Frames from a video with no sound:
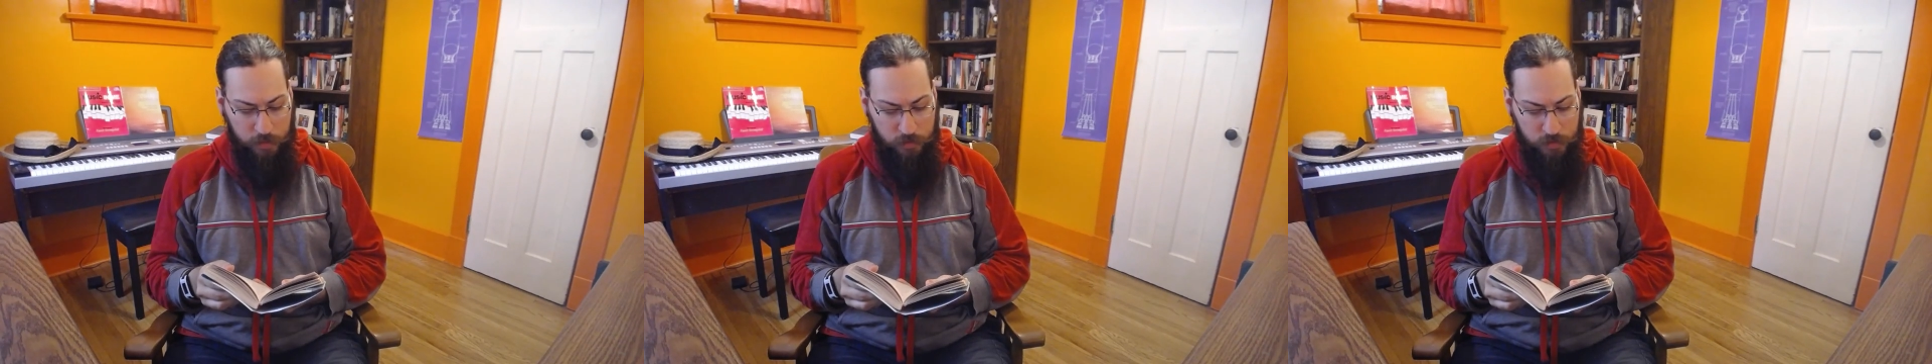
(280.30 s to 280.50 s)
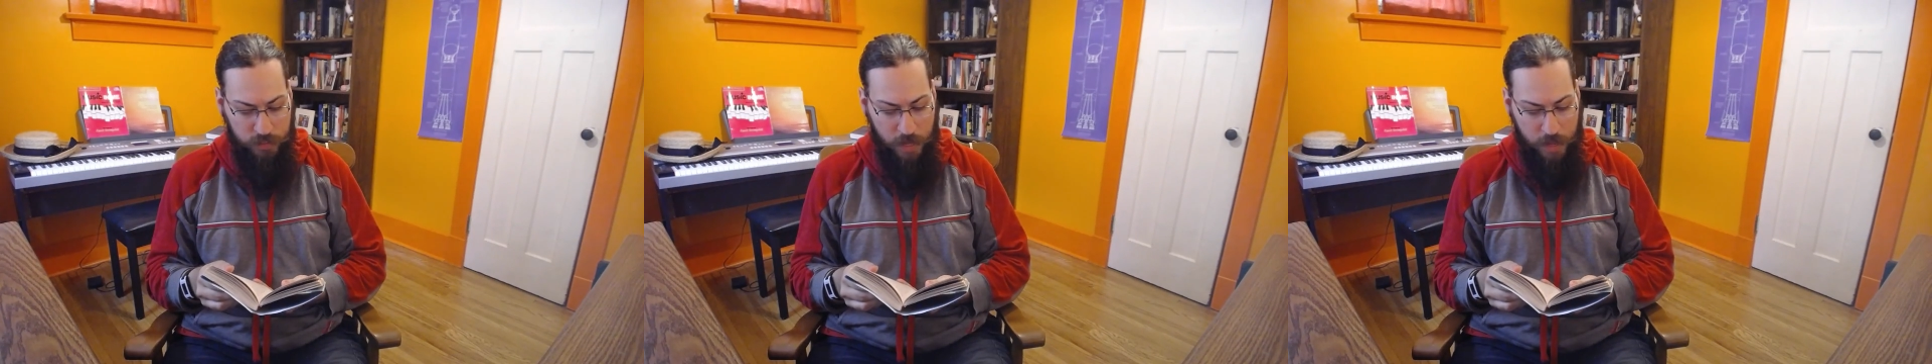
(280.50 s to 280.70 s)

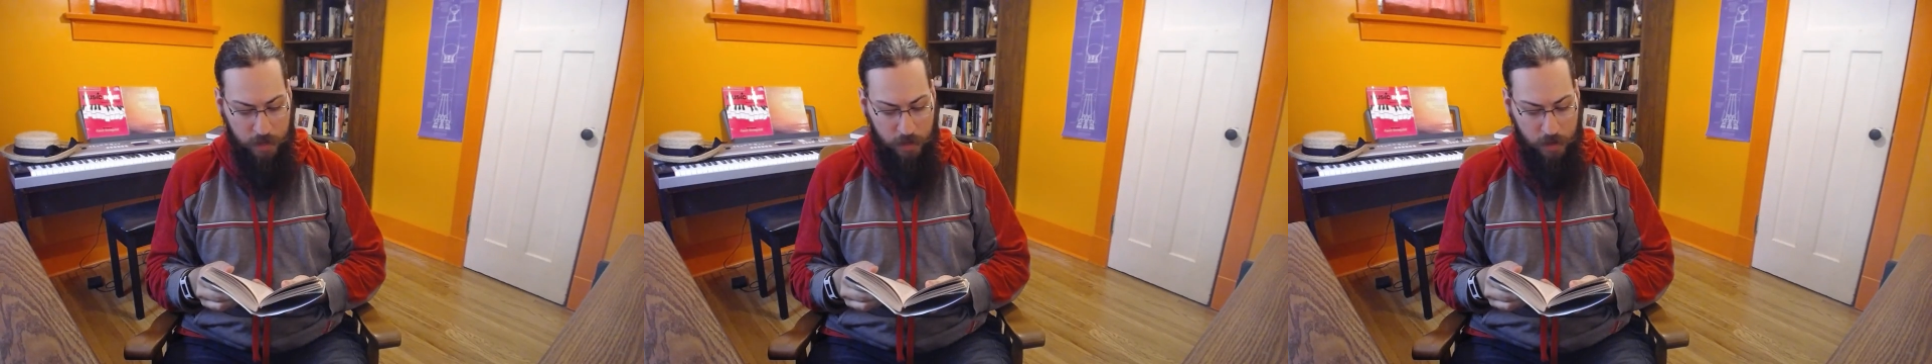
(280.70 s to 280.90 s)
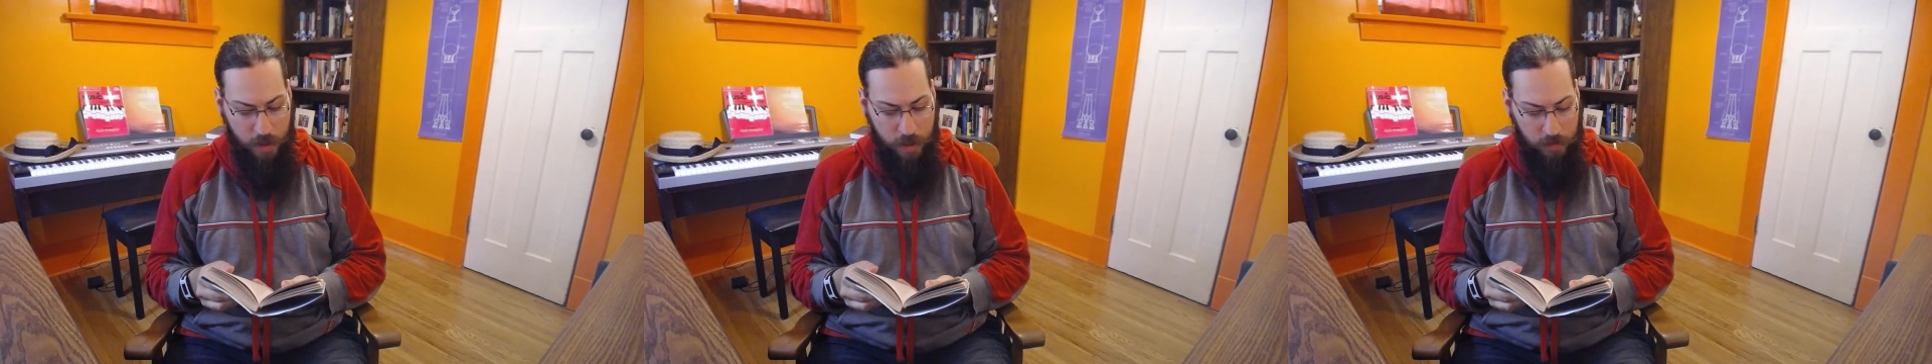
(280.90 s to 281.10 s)
Leiter's
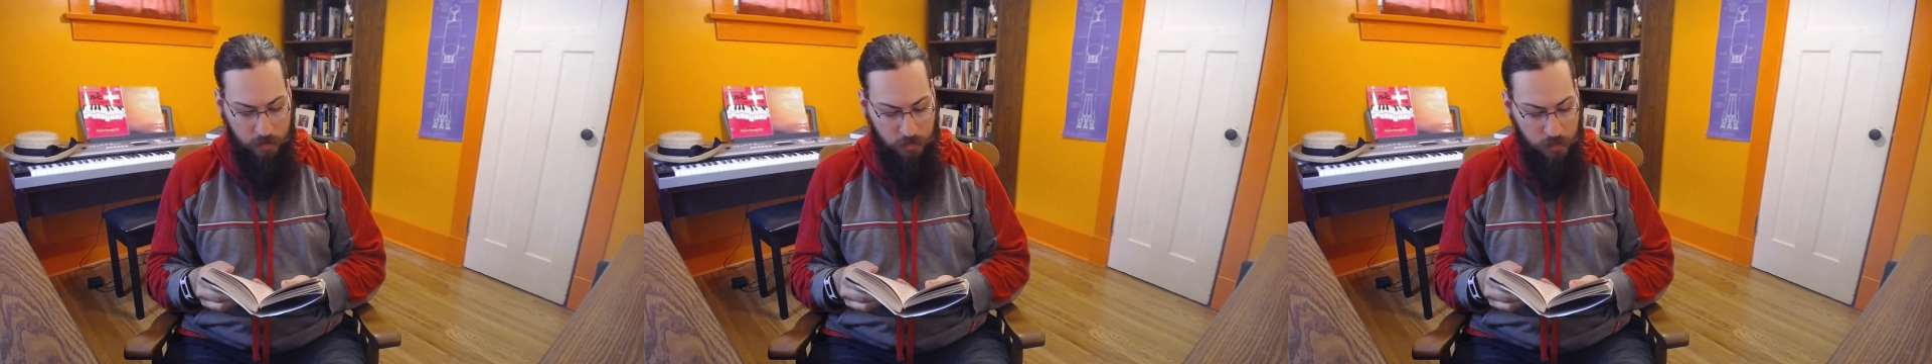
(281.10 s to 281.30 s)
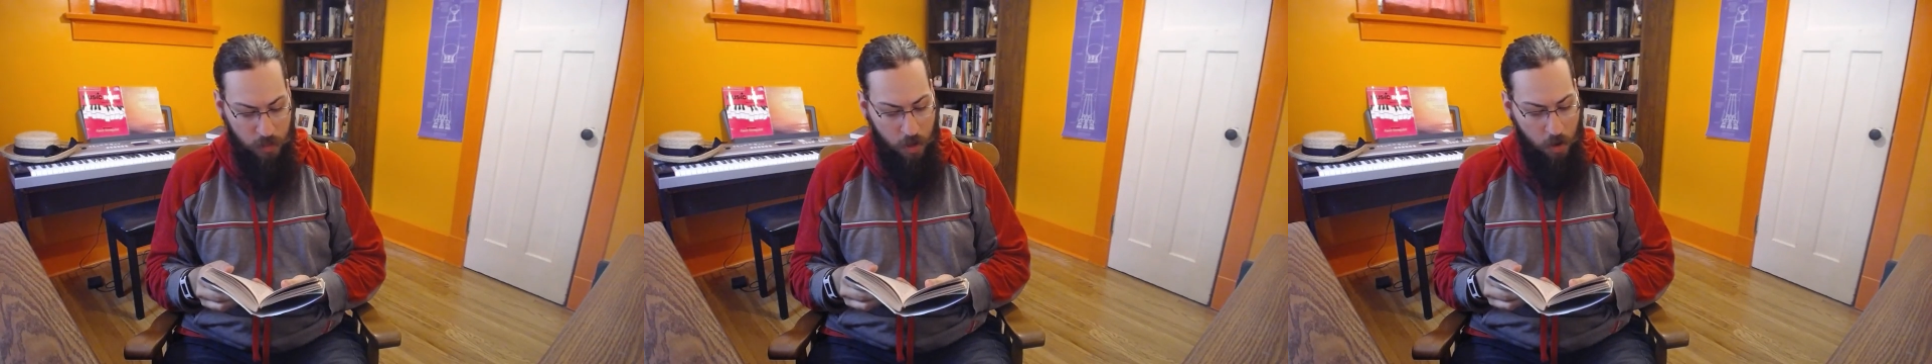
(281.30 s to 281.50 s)

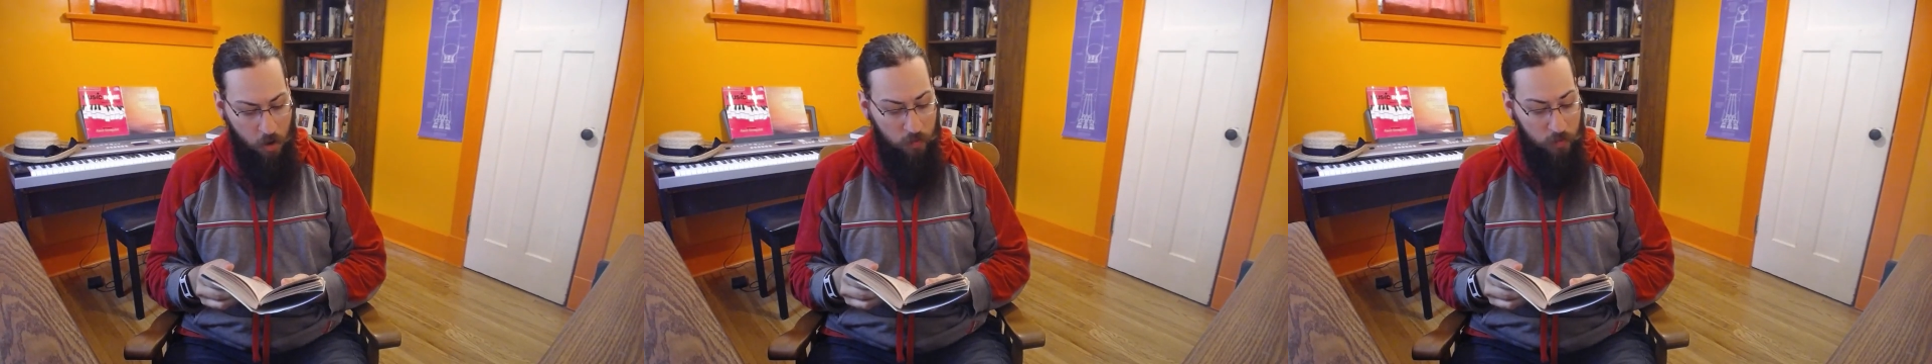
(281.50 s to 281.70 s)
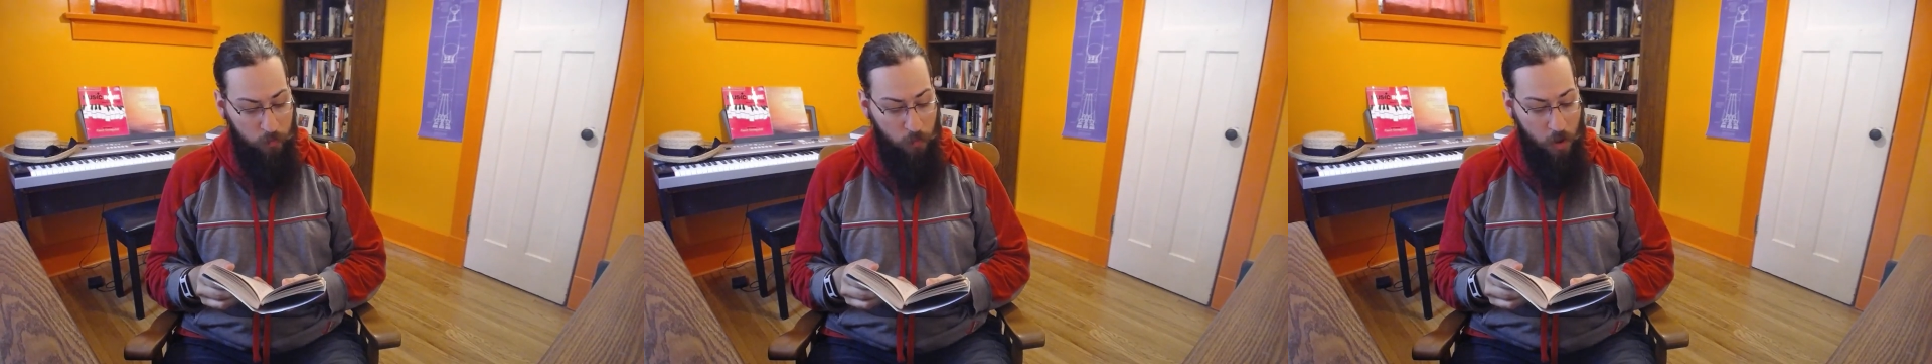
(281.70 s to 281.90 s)
hangy-hangs
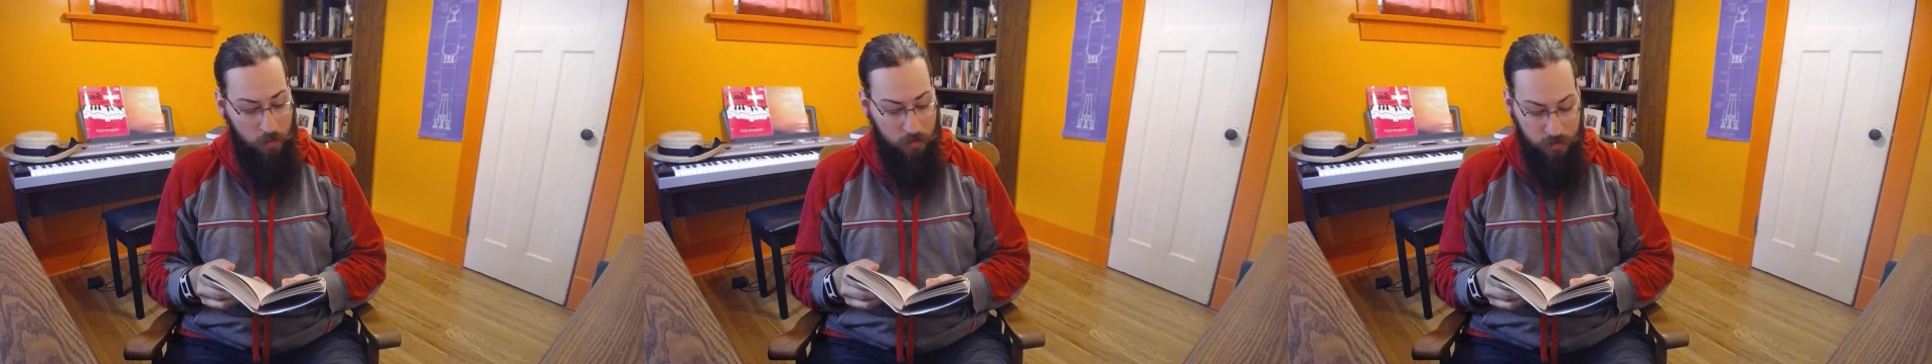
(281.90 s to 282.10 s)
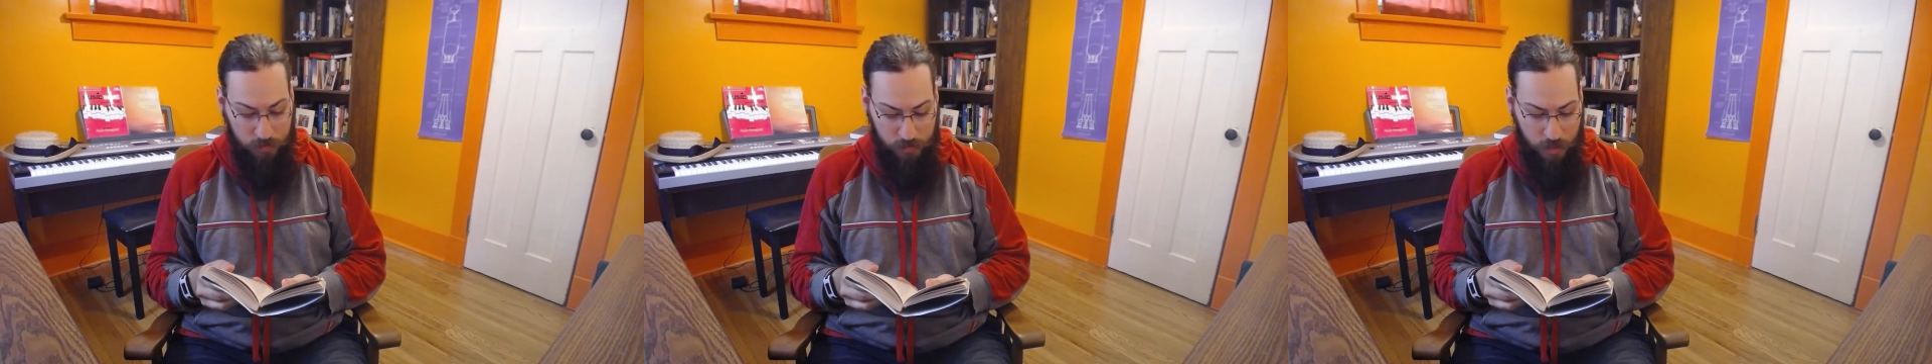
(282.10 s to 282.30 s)
on the
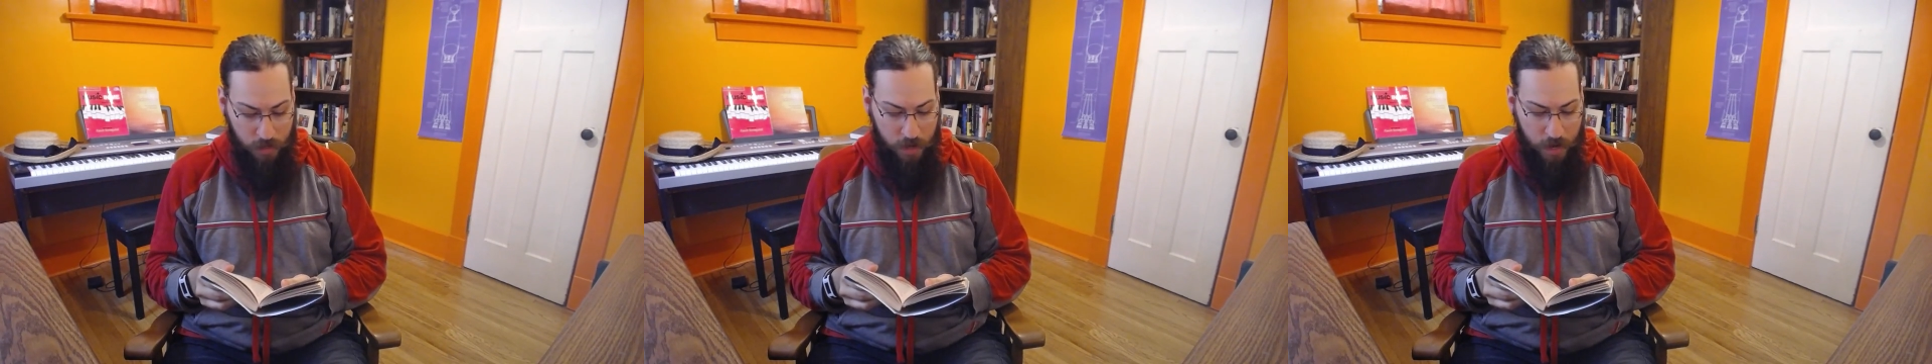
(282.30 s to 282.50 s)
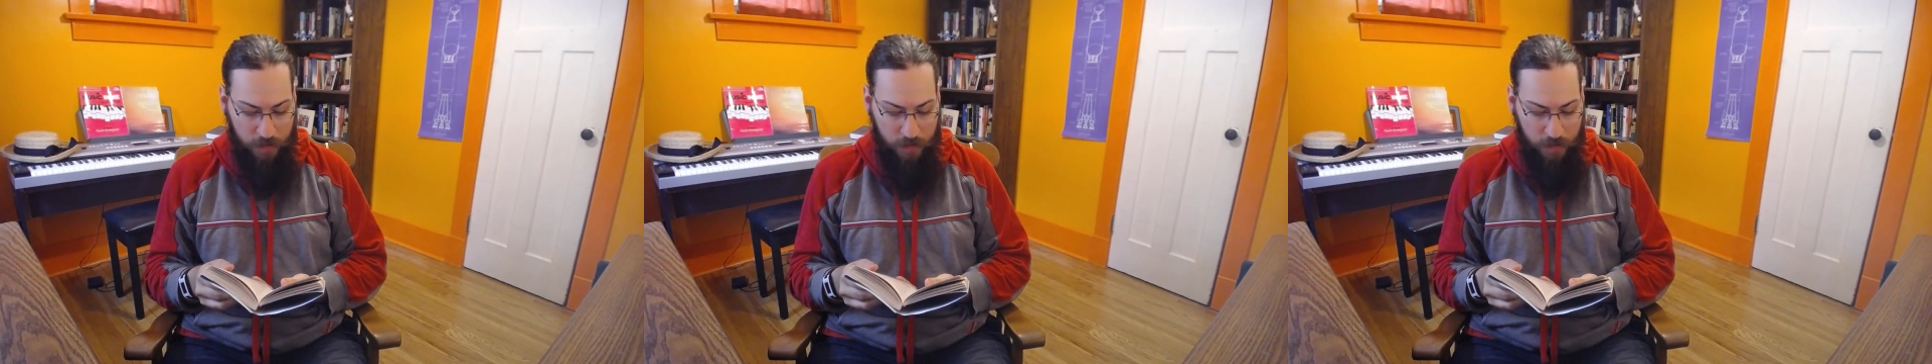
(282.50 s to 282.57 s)
rocks,